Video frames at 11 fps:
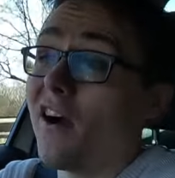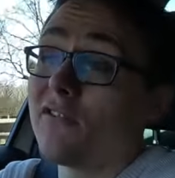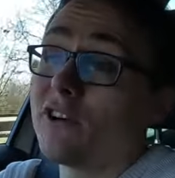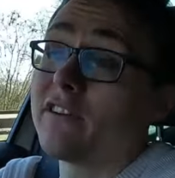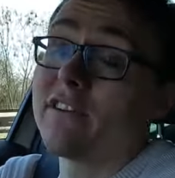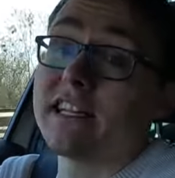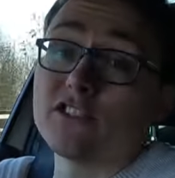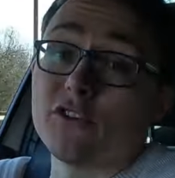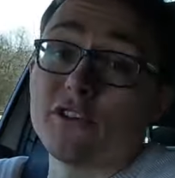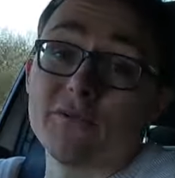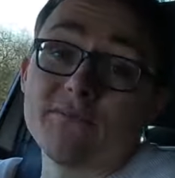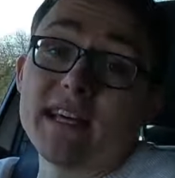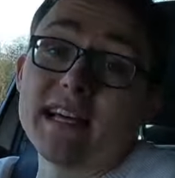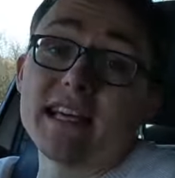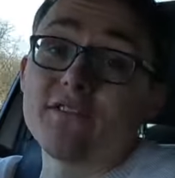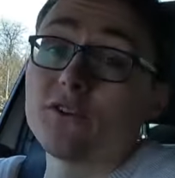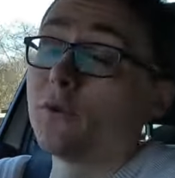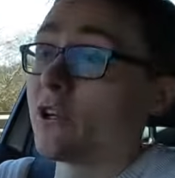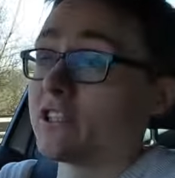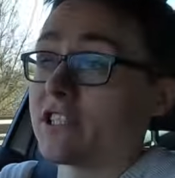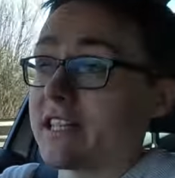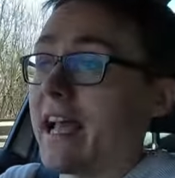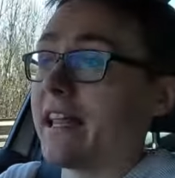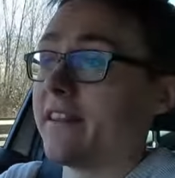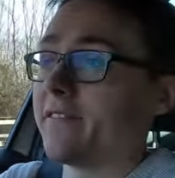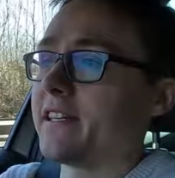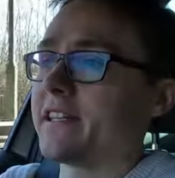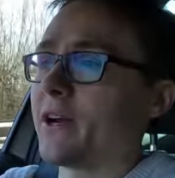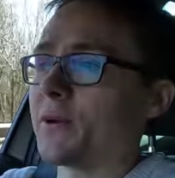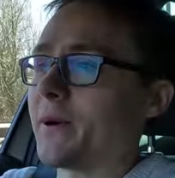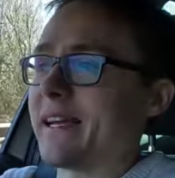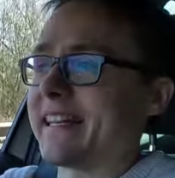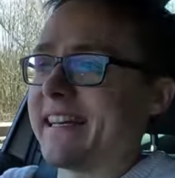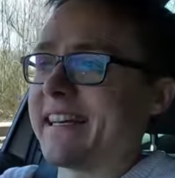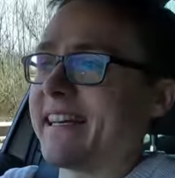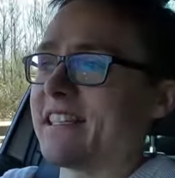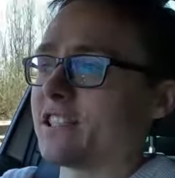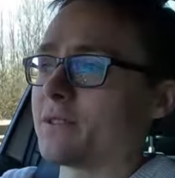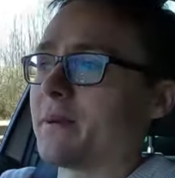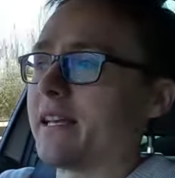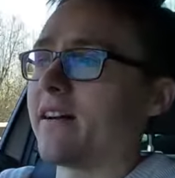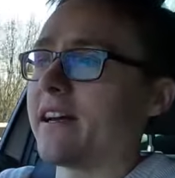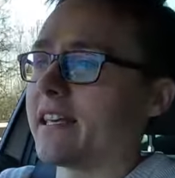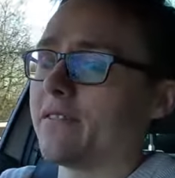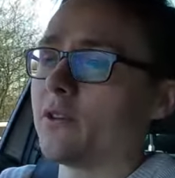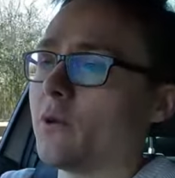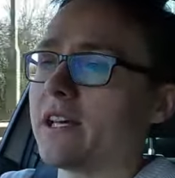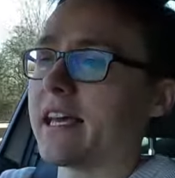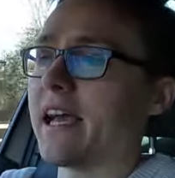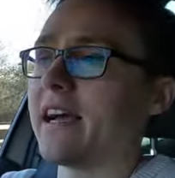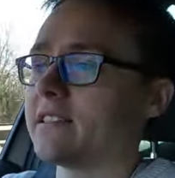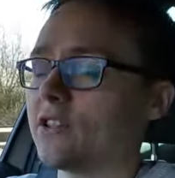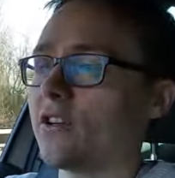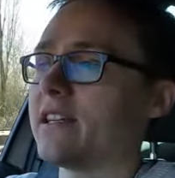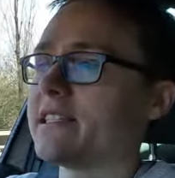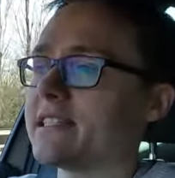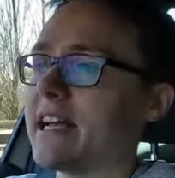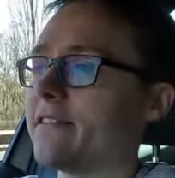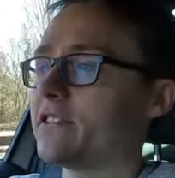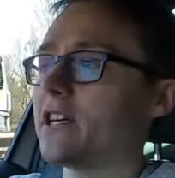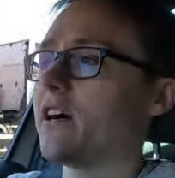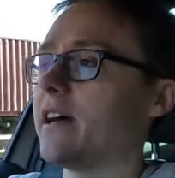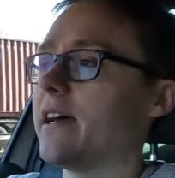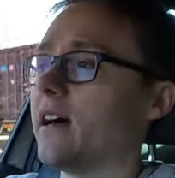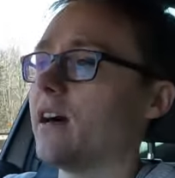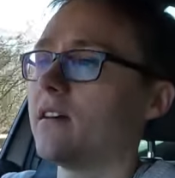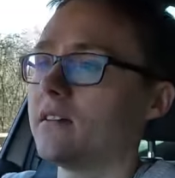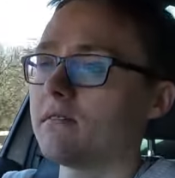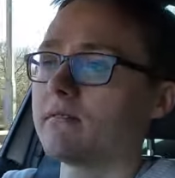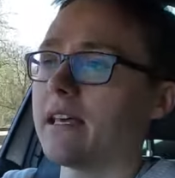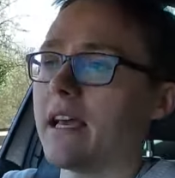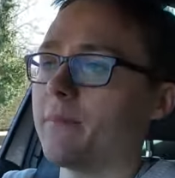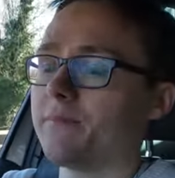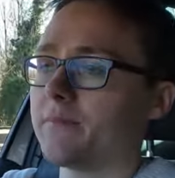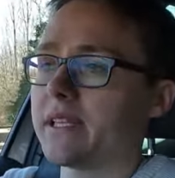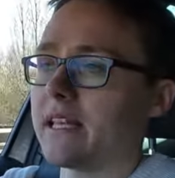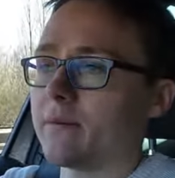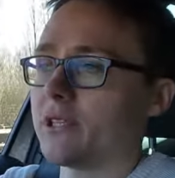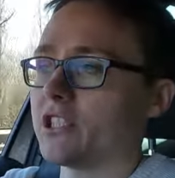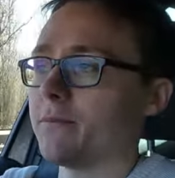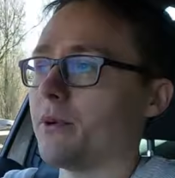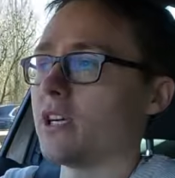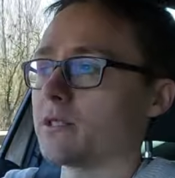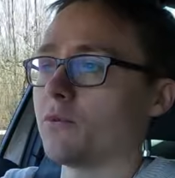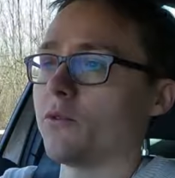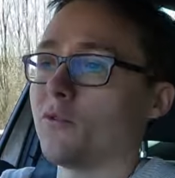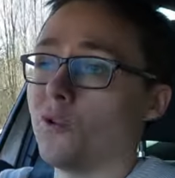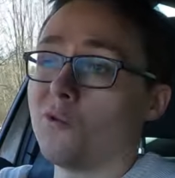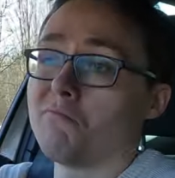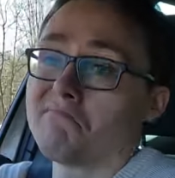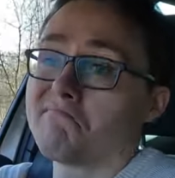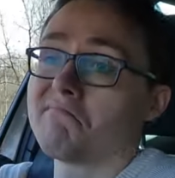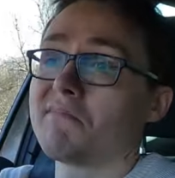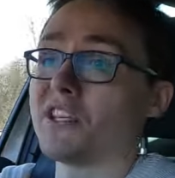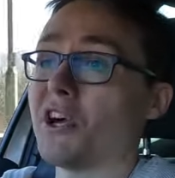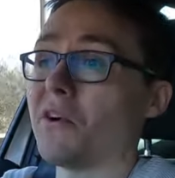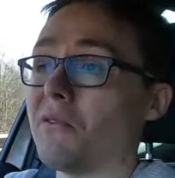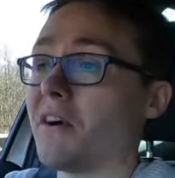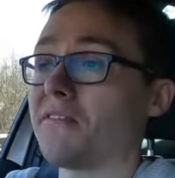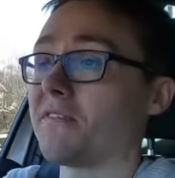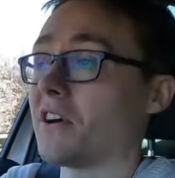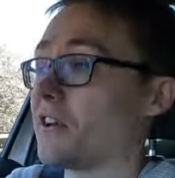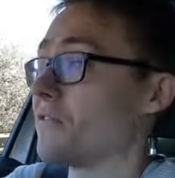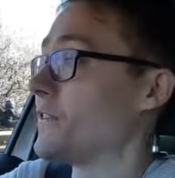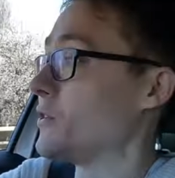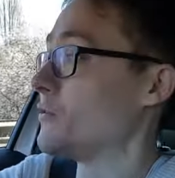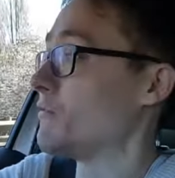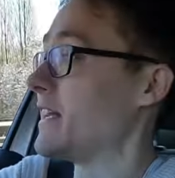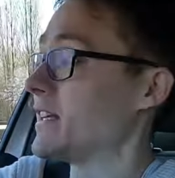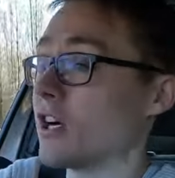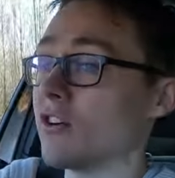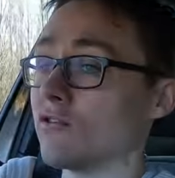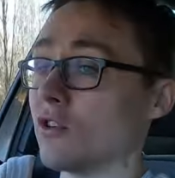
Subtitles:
I've really enjoyed them. That if you want to just end the video quickly and just be like, if you want to get a solid, safe tyre, get the Michelin Pilot Sport 4. You know, I don't think you can really go